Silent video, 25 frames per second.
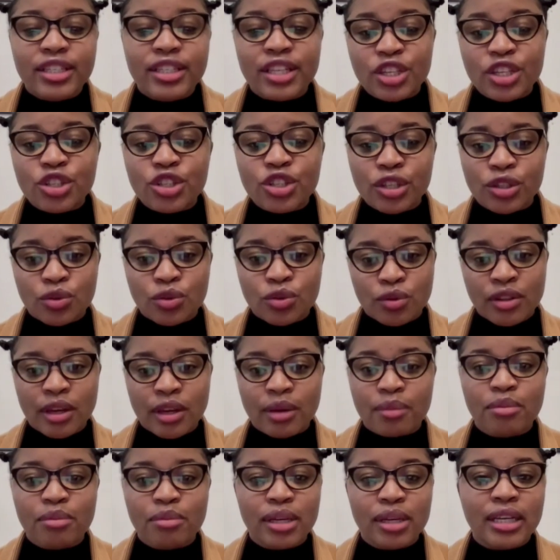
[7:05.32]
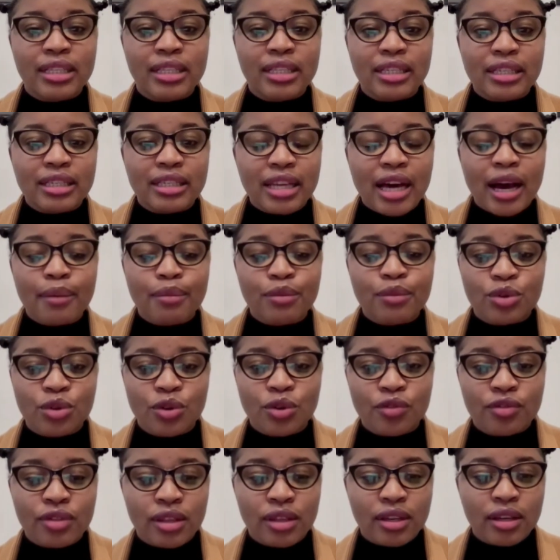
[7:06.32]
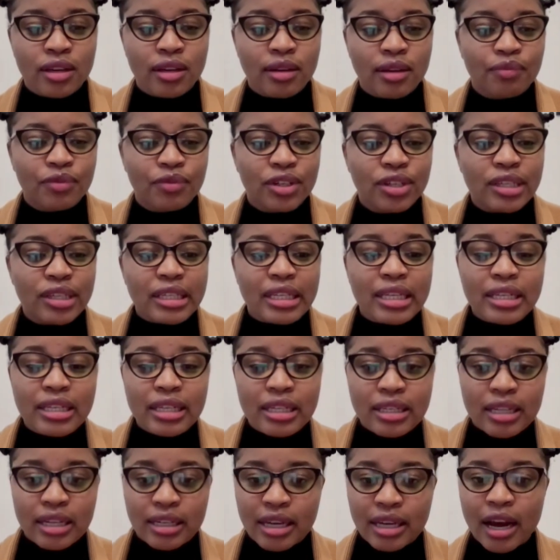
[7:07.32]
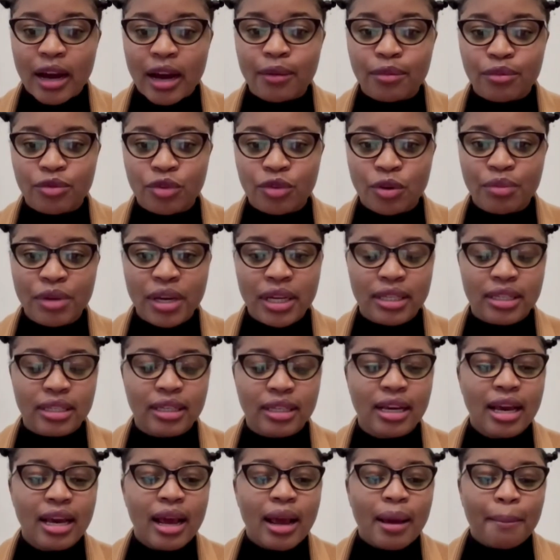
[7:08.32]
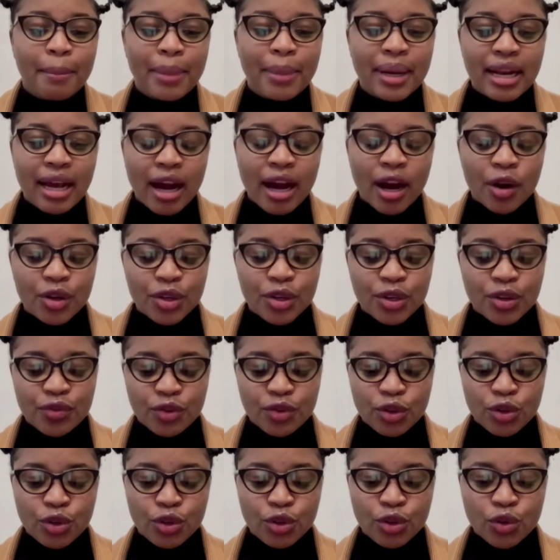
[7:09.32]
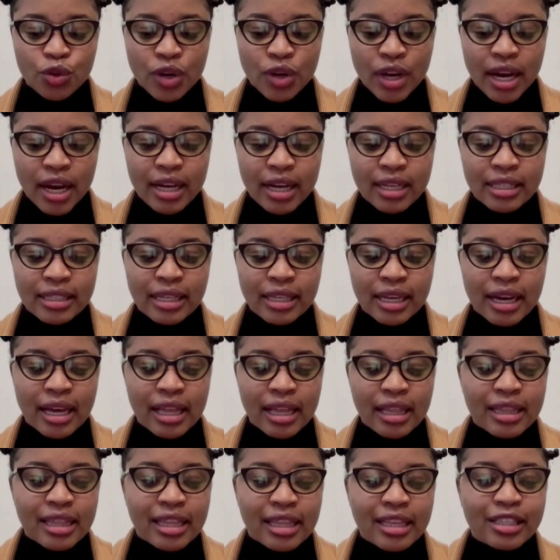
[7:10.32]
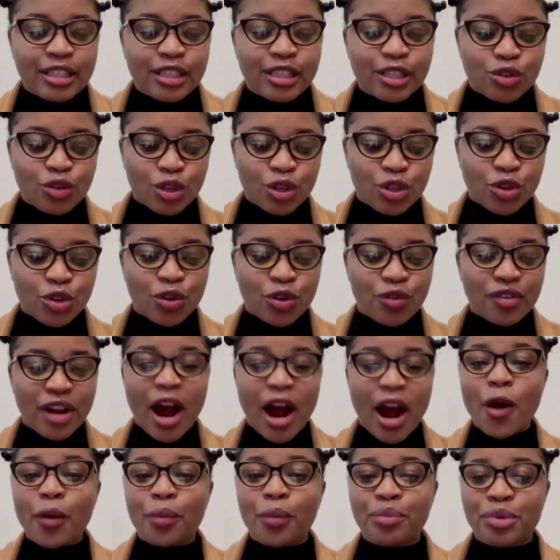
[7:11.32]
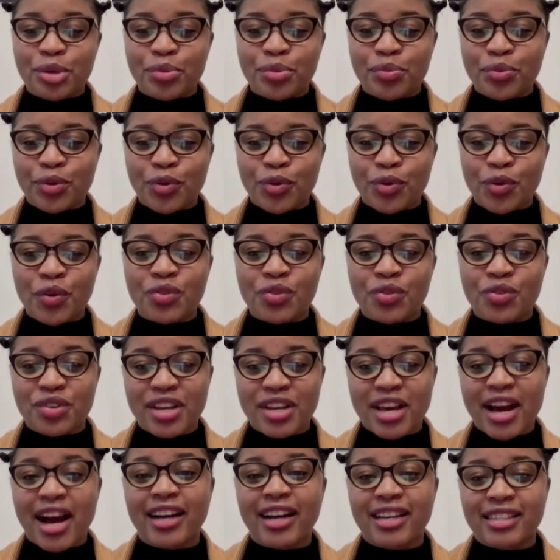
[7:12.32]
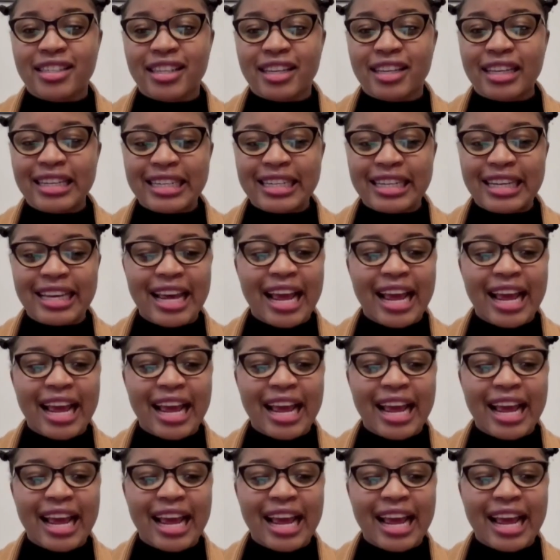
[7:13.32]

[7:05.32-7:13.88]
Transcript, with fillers: danger to them, be it in terms of the diseases that come from it. But now, if you look at the situation of how people reacted,